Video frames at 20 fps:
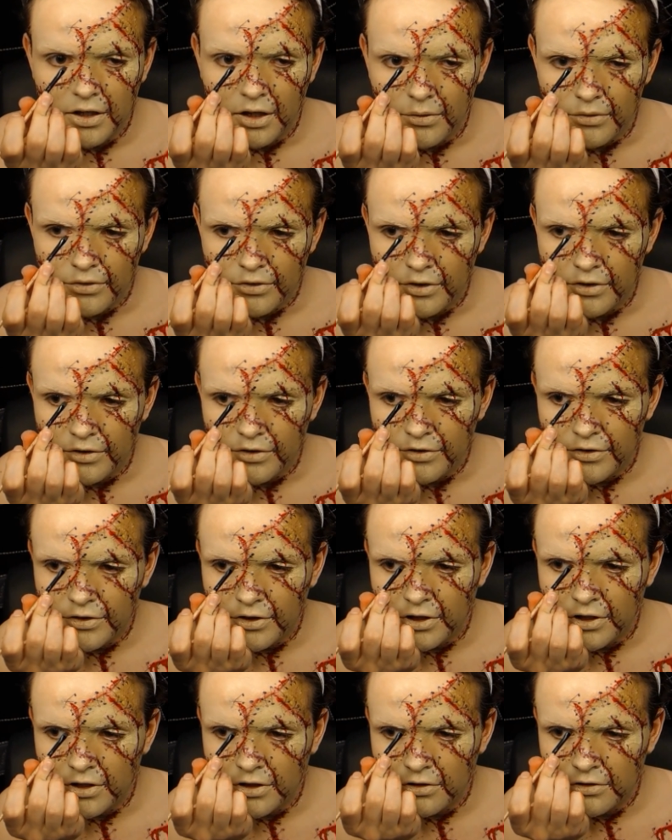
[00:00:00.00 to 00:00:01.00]
And I'm just going to
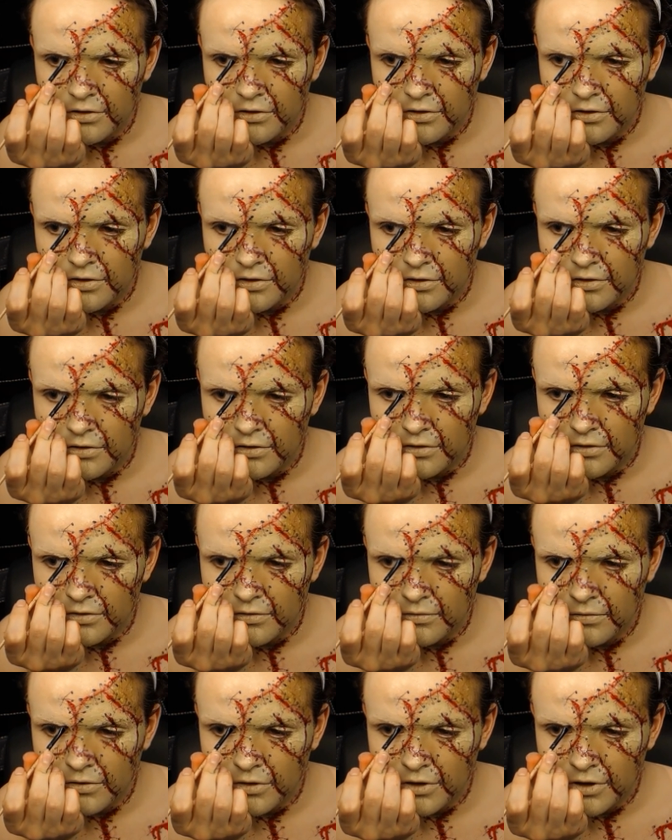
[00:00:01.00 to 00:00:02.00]
start
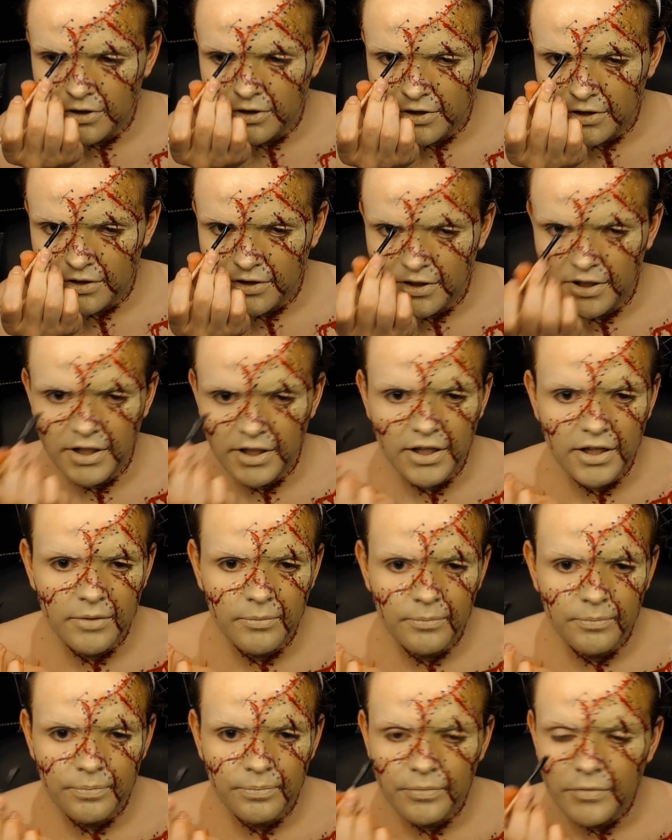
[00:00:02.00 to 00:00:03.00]
right down
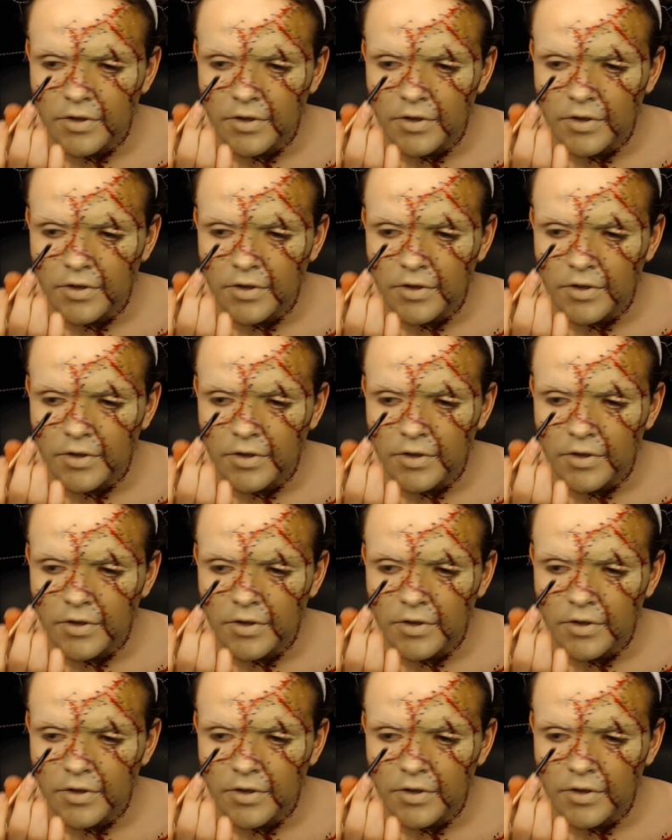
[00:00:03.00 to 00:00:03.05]
here.